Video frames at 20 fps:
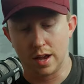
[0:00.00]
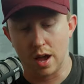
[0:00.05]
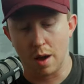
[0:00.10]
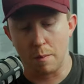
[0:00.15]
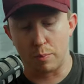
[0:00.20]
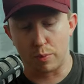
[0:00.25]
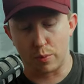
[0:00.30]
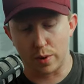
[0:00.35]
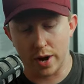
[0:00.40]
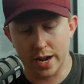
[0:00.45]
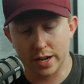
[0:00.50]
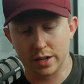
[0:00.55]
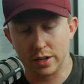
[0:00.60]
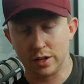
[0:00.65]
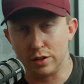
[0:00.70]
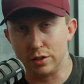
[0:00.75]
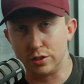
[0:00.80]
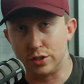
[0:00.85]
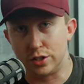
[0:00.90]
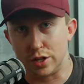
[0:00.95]
A brand
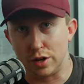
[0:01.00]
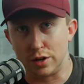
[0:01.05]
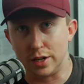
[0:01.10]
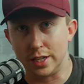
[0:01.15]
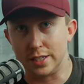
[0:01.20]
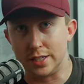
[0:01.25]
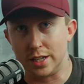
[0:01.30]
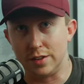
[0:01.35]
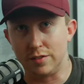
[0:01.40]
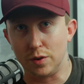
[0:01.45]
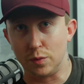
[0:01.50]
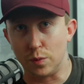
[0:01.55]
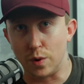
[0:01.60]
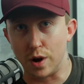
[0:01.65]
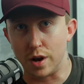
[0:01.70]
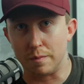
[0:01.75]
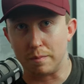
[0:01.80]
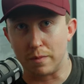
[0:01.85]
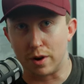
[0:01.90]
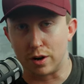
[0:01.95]
new Sony
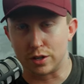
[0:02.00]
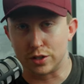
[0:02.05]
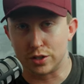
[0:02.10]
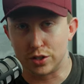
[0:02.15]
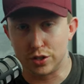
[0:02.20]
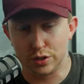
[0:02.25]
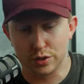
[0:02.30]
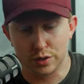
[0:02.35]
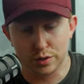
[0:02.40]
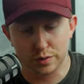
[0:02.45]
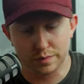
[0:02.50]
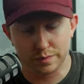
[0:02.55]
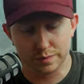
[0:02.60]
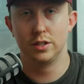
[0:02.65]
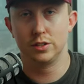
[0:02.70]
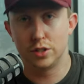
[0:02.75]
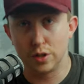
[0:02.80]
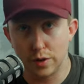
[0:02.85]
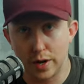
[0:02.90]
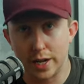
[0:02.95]
ZV1 Mark II.
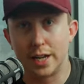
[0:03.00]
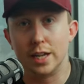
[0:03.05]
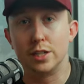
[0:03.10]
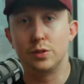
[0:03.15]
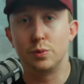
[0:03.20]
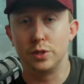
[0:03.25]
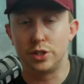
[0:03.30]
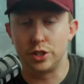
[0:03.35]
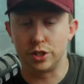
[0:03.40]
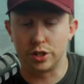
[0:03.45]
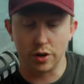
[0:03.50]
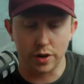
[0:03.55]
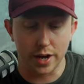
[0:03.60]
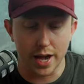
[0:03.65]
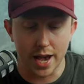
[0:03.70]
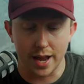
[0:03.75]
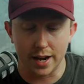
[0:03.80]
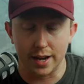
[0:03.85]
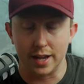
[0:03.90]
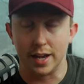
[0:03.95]
So I guess we should go
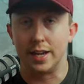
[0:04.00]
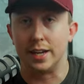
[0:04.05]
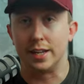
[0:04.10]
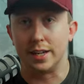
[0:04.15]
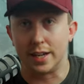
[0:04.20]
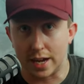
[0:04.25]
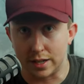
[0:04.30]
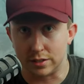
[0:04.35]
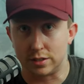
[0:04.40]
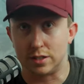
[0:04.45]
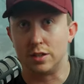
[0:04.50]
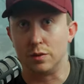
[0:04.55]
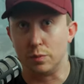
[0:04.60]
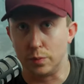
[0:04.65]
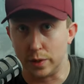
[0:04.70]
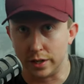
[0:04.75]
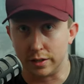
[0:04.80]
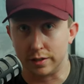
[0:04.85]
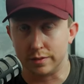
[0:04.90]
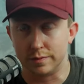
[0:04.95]
ahead and announce the
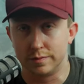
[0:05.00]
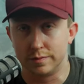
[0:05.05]
winner.